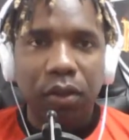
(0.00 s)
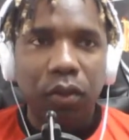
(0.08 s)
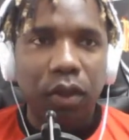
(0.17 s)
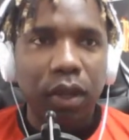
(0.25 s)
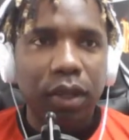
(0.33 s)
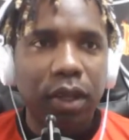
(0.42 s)

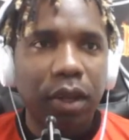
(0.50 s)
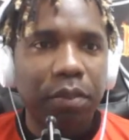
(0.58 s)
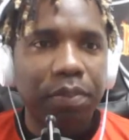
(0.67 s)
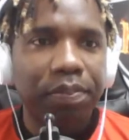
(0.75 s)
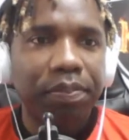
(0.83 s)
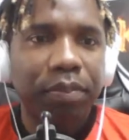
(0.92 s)
Welcome.
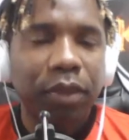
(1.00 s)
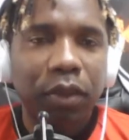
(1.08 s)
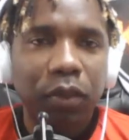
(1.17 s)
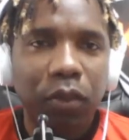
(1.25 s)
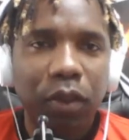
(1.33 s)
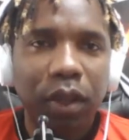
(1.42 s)

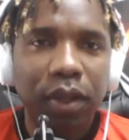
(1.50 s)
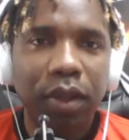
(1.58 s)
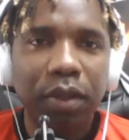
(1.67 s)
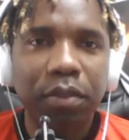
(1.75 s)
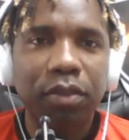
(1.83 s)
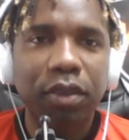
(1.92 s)

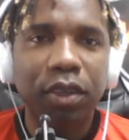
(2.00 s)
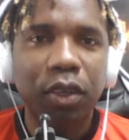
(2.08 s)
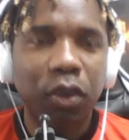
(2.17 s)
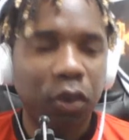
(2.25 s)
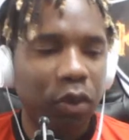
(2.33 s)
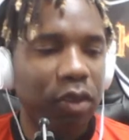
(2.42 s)
Welcome to the
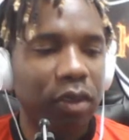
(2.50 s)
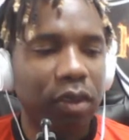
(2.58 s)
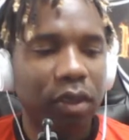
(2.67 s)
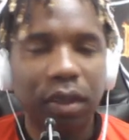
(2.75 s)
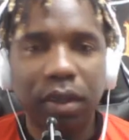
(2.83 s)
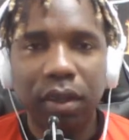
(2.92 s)

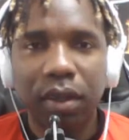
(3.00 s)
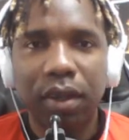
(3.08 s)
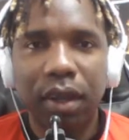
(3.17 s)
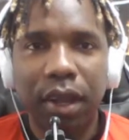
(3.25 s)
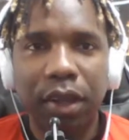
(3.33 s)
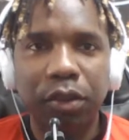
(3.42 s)
Coach
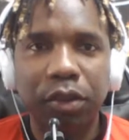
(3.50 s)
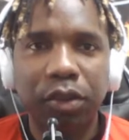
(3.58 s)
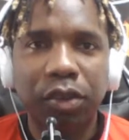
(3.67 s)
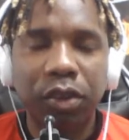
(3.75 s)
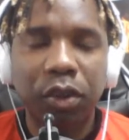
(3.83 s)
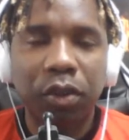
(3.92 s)
Kayo
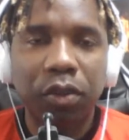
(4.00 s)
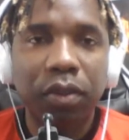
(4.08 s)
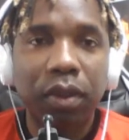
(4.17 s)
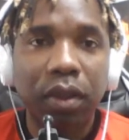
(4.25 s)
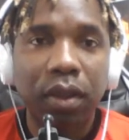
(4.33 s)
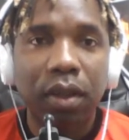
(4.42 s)
Show.
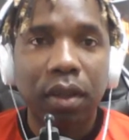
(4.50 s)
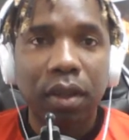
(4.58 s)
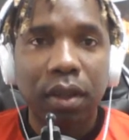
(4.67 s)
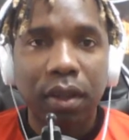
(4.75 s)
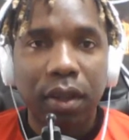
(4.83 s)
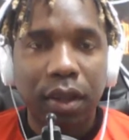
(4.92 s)

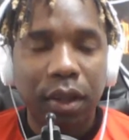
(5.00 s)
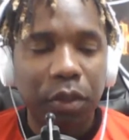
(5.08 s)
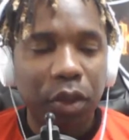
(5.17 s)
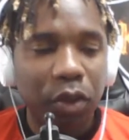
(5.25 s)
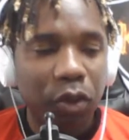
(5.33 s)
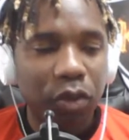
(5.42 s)

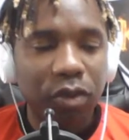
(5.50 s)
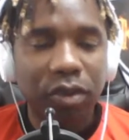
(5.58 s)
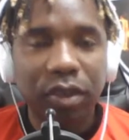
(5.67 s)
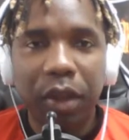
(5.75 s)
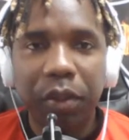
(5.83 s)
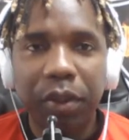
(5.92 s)
I'm your
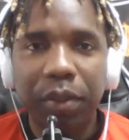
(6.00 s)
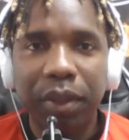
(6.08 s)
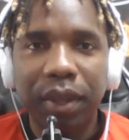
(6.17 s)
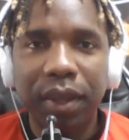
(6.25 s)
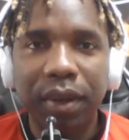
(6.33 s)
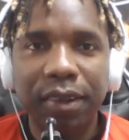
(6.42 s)
host, Kayode
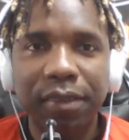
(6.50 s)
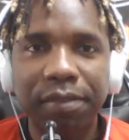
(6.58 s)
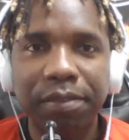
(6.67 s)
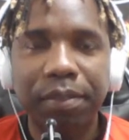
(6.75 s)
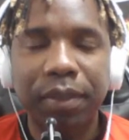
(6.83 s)
Mckinnon.